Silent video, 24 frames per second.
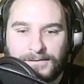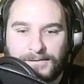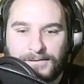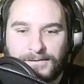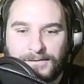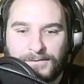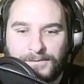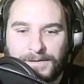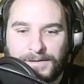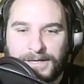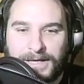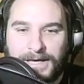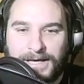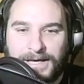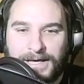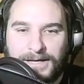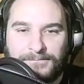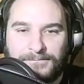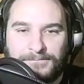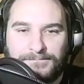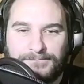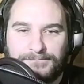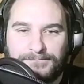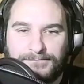
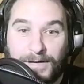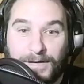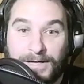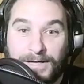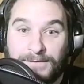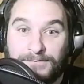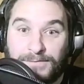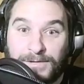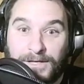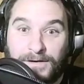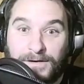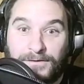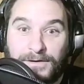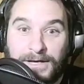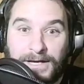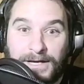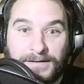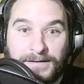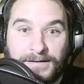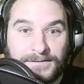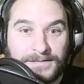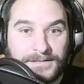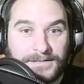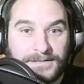
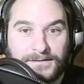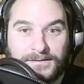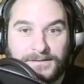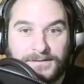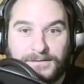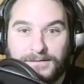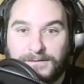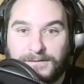blowouts.